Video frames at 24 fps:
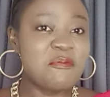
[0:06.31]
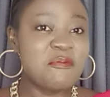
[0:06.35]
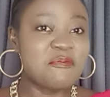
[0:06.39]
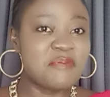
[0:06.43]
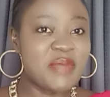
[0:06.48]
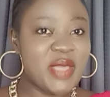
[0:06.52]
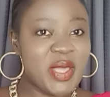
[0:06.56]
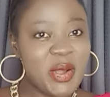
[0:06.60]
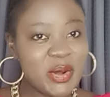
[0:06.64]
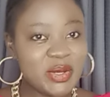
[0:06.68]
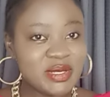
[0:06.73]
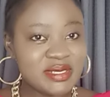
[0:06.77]

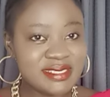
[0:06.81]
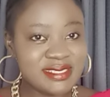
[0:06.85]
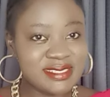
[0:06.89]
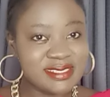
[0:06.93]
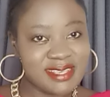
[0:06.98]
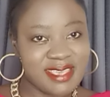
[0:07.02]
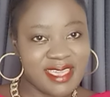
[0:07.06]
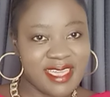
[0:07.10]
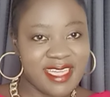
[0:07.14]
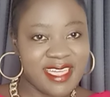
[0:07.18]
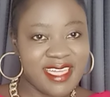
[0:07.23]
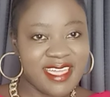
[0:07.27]

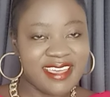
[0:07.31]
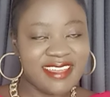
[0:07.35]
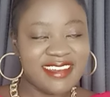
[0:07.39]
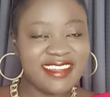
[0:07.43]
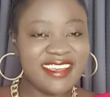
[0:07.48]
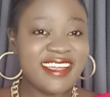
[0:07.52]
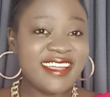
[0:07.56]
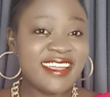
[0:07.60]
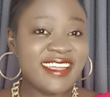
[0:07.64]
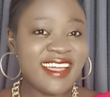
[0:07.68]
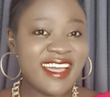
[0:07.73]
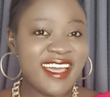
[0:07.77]

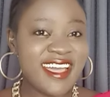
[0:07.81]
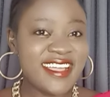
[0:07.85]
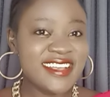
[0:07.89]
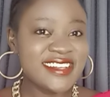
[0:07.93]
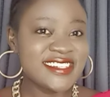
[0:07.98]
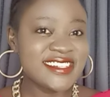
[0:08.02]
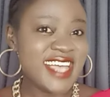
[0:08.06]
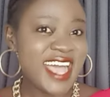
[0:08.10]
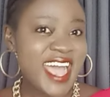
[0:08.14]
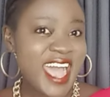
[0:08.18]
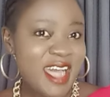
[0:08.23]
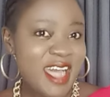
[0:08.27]
building.
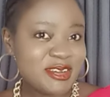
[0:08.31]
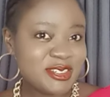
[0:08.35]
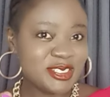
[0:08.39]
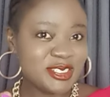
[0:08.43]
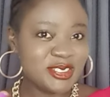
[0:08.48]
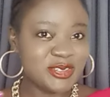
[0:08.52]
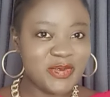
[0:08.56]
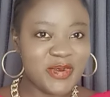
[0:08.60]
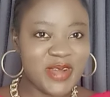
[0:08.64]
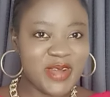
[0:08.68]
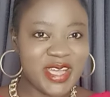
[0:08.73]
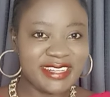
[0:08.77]
Guys, how
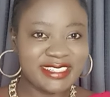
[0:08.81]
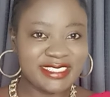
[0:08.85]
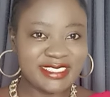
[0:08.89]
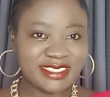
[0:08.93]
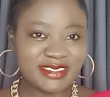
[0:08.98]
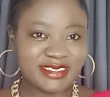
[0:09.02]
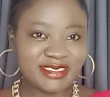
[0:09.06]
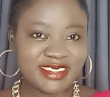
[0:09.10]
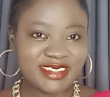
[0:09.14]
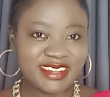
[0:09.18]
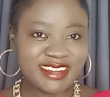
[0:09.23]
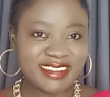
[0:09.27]
do I
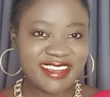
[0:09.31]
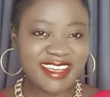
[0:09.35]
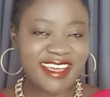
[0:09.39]
look?